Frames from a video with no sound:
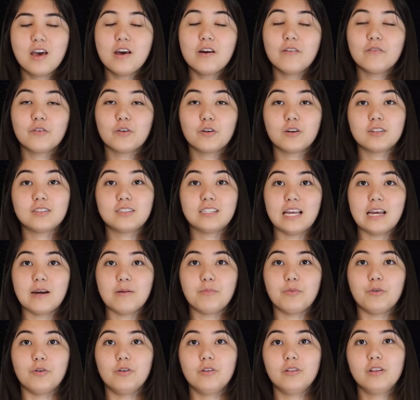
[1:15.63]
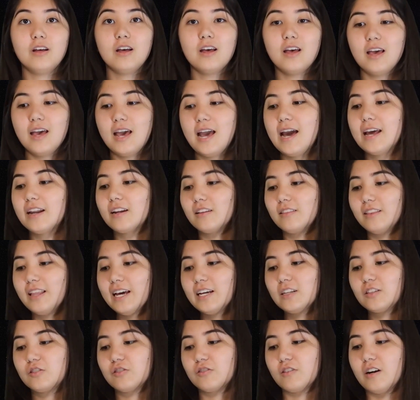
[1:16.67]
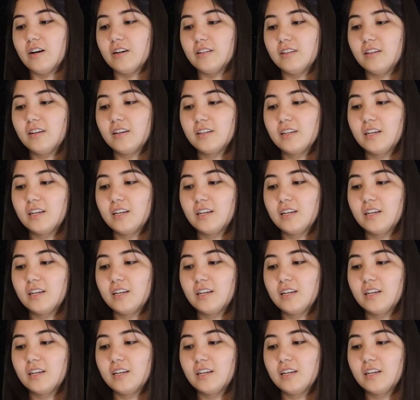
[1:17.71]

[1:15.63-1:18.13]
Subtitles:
For example, an electron